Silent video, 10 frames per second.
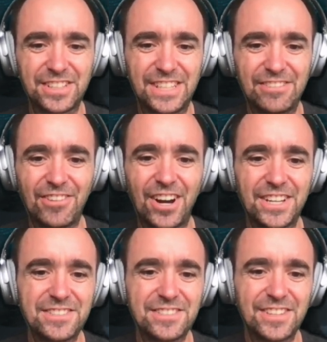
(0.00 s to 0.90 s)

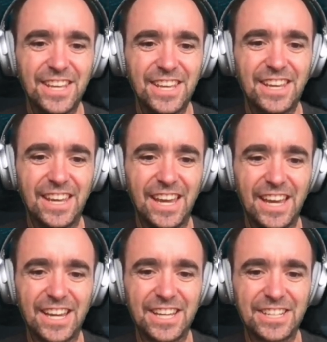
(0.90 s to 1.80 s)
device
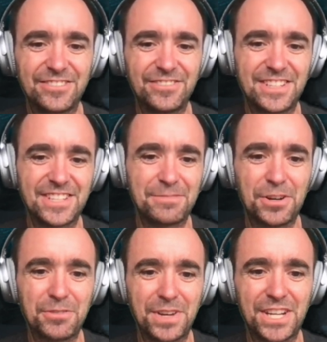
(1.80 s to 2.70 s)
and we
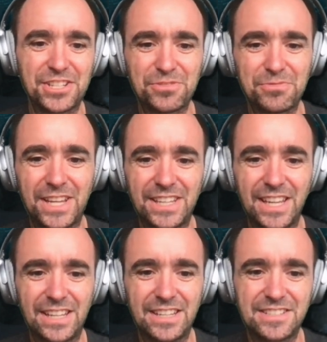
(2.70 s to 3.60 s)
somehow manage to
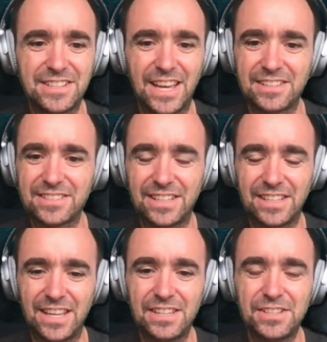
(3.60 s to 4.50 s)
maintain this
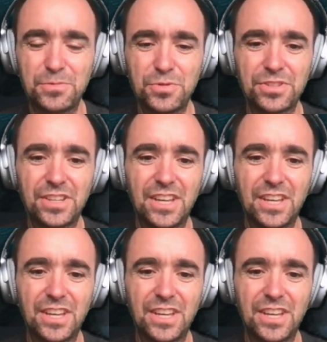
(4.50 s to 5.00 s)
extended attribute,